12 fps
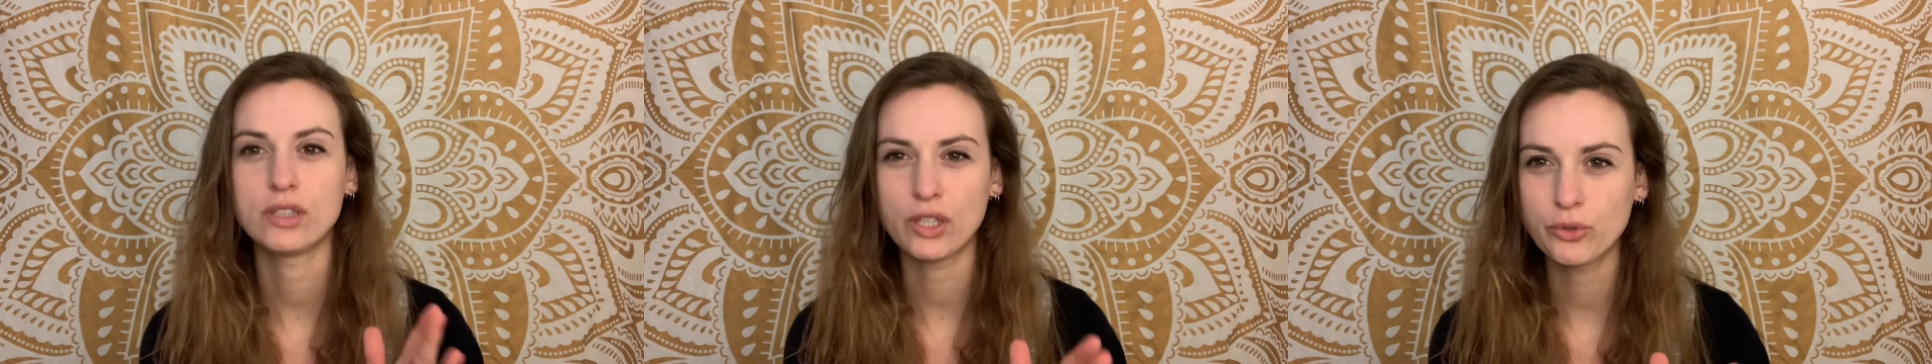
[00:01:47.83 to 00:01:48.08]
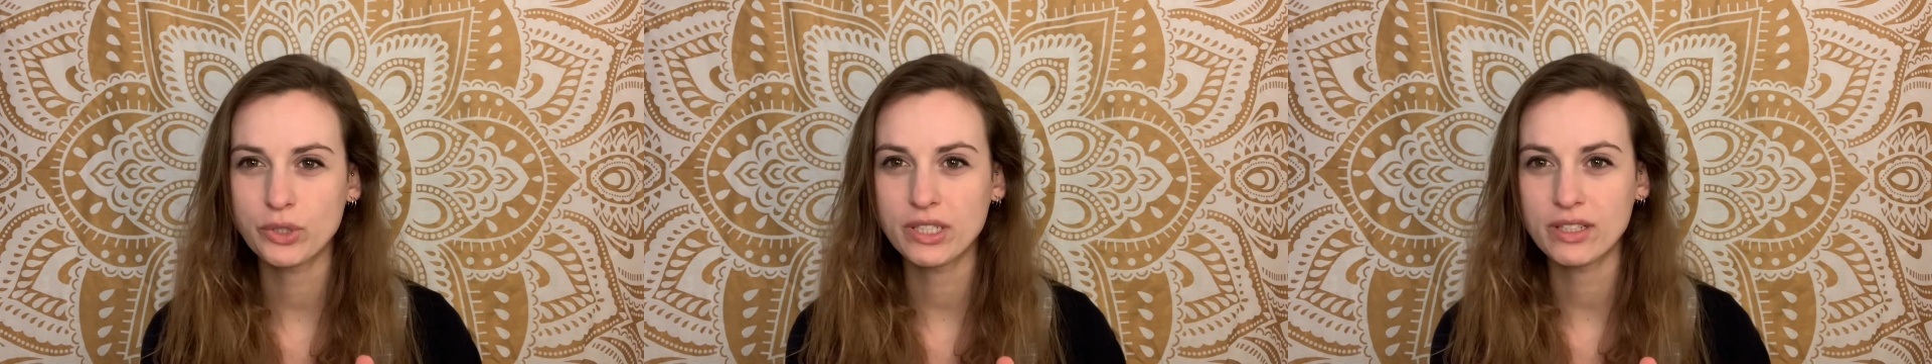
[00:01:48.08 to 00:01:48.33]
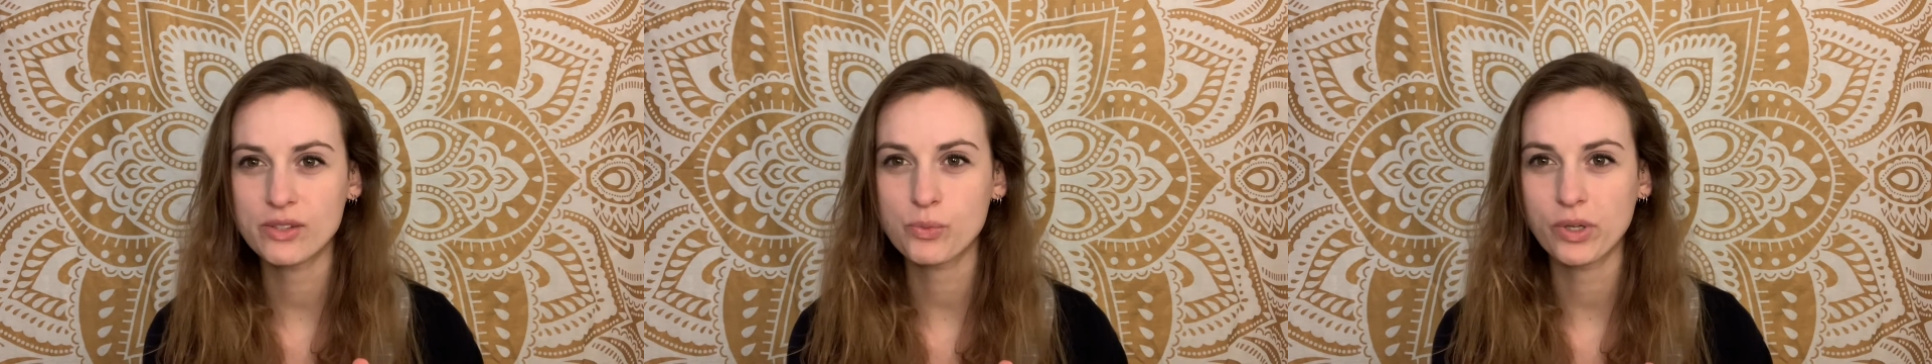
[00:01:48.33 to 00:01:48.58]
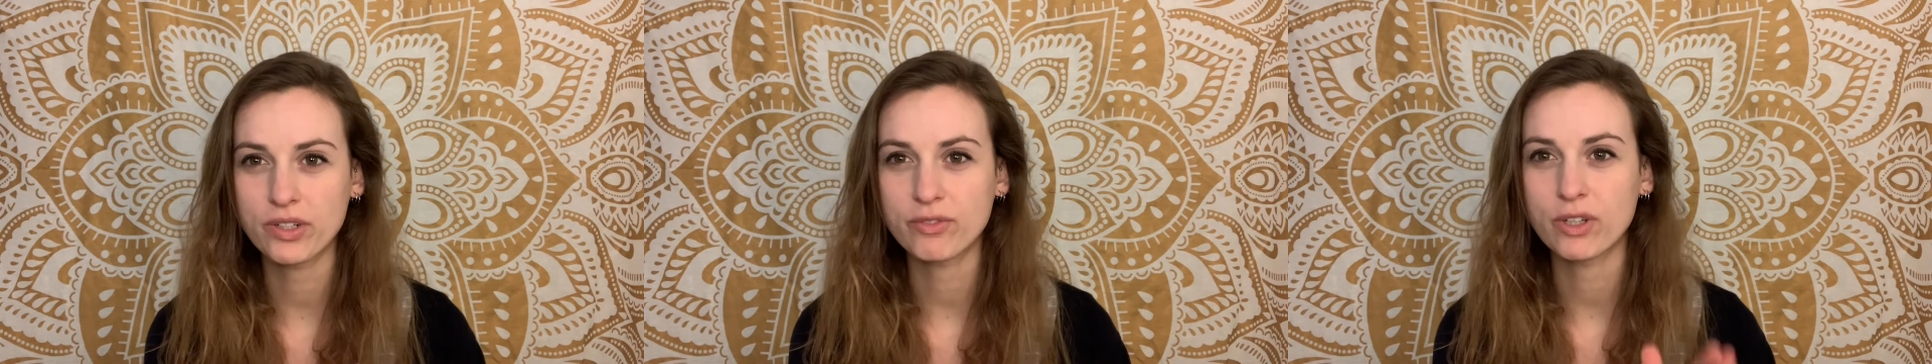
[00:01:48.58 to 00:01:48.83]
Lodine is
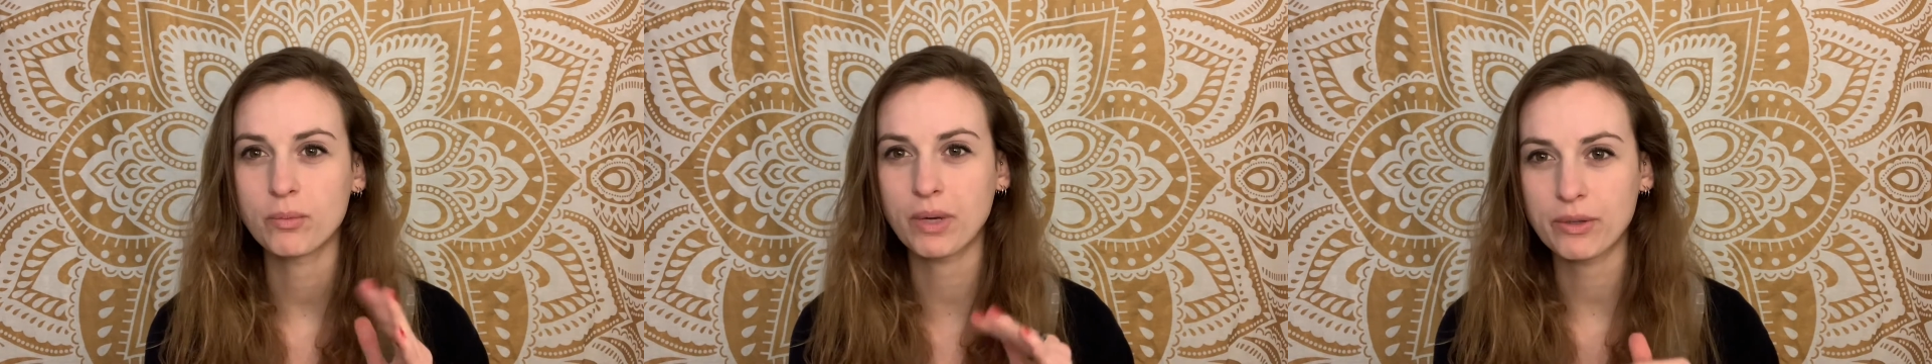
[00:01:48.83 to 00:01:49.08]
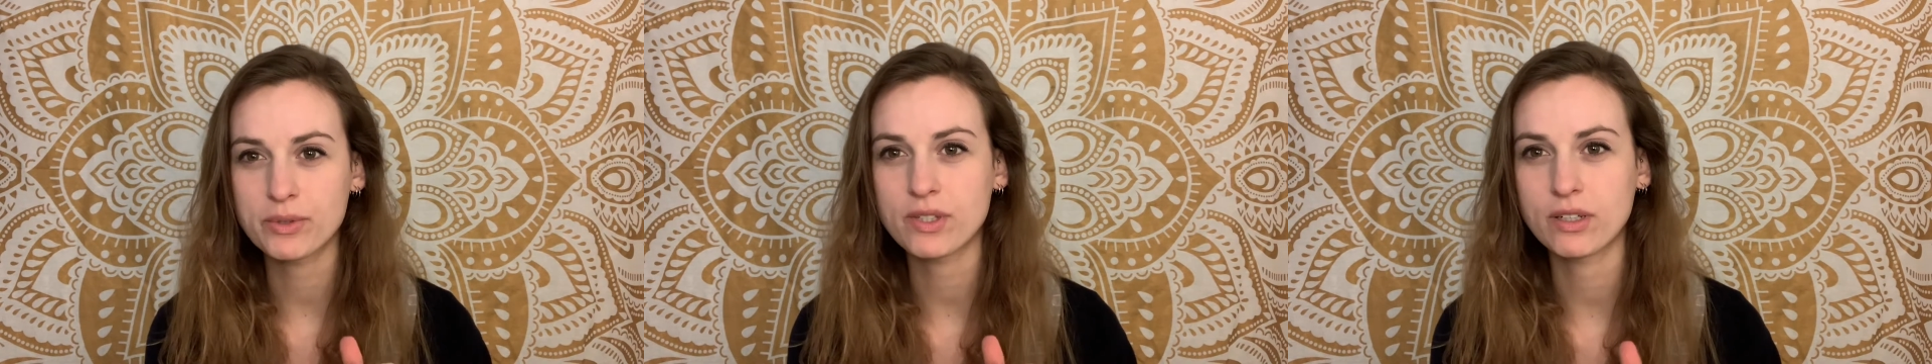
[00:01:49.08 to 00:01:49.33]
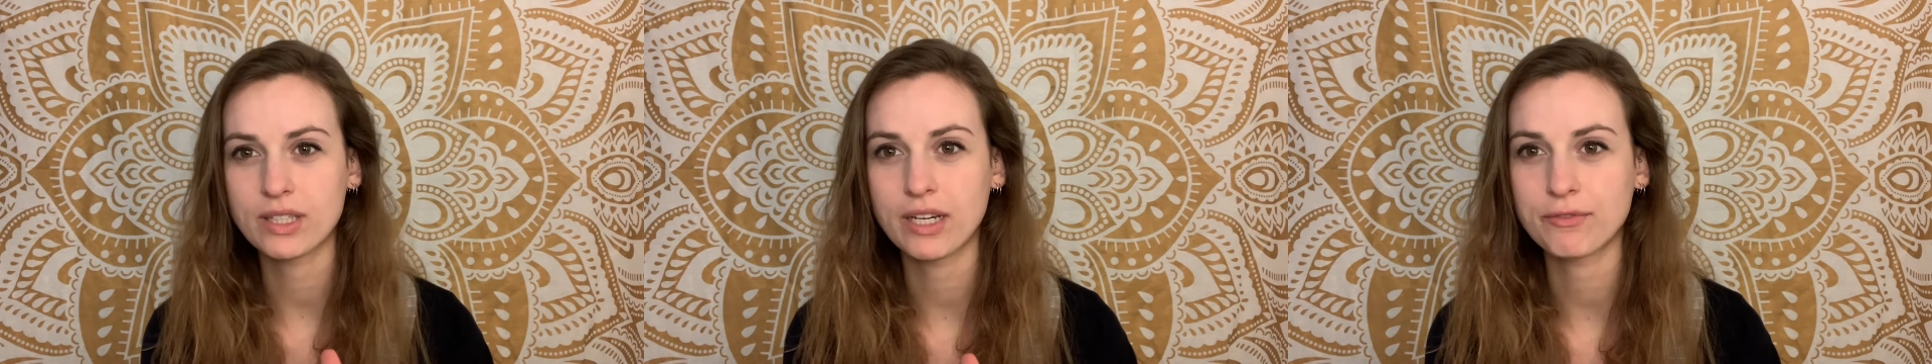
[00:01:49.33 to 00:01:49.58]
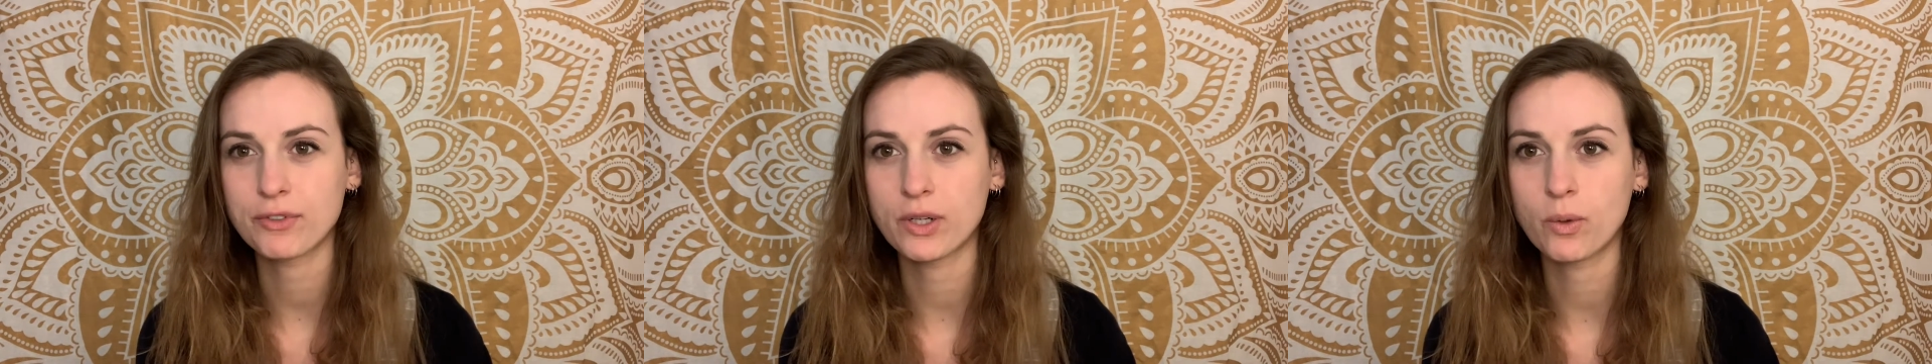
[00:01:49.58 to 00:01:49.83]
one of them. I was on
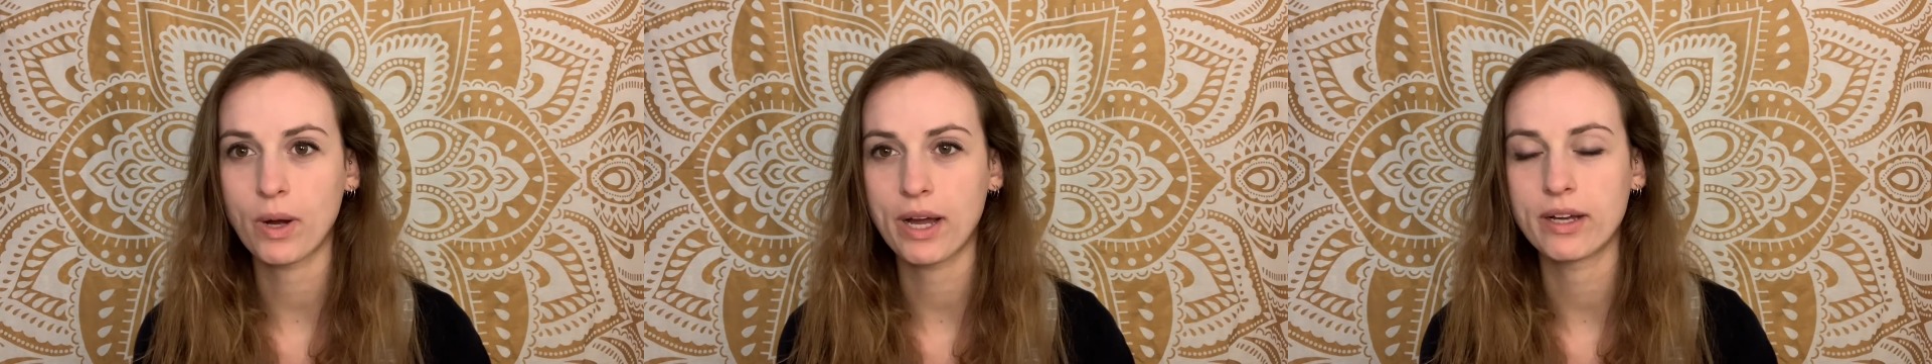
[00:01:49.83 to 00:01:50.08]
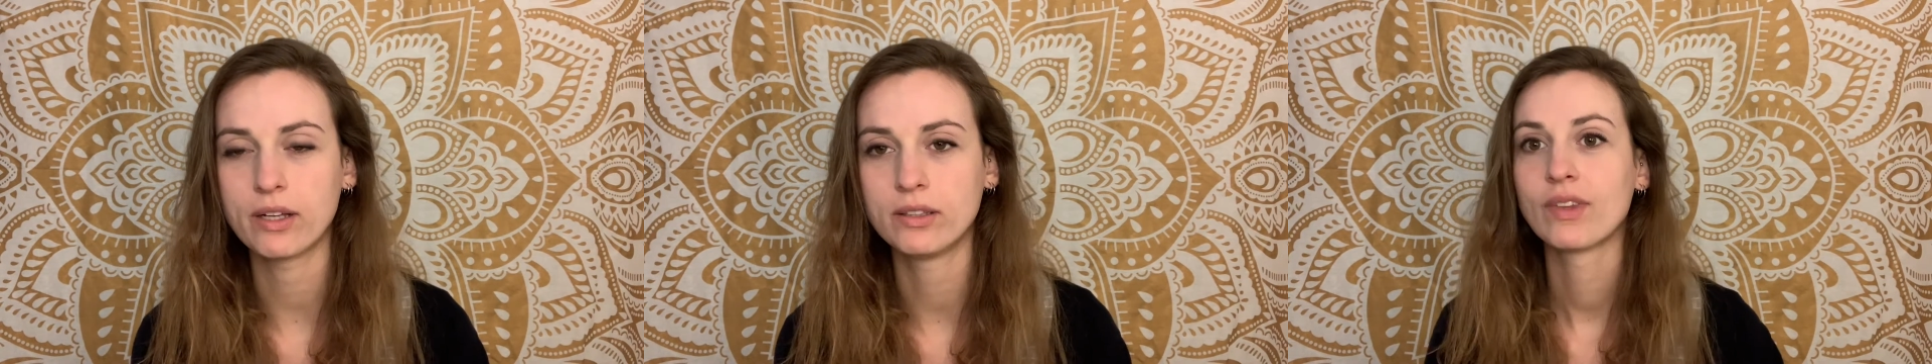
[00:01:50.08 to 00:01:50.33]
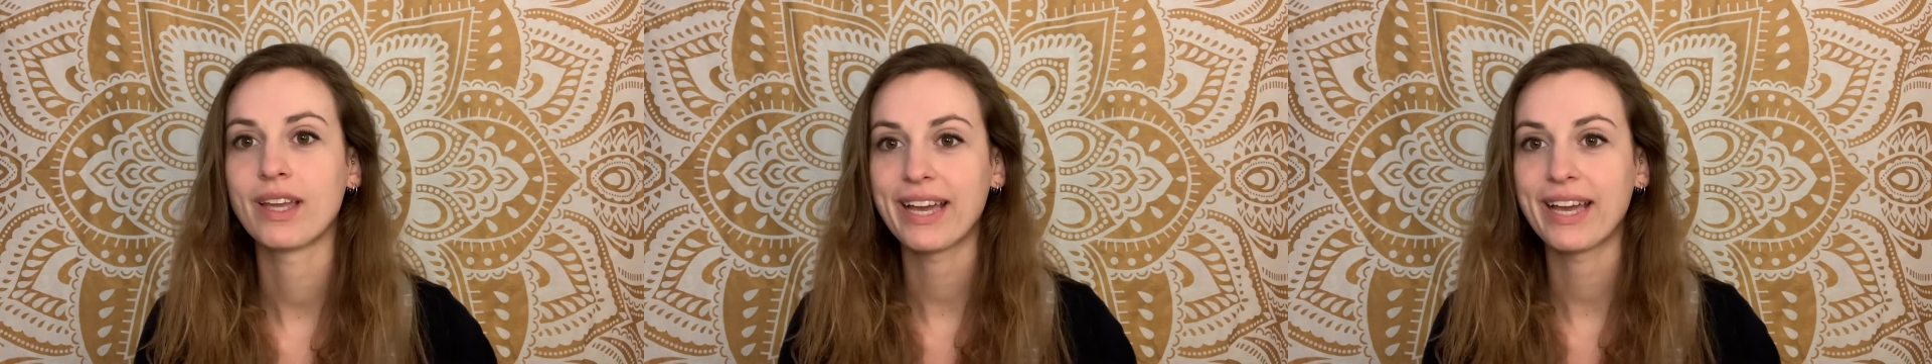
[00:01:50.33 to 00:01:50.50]
that for a while.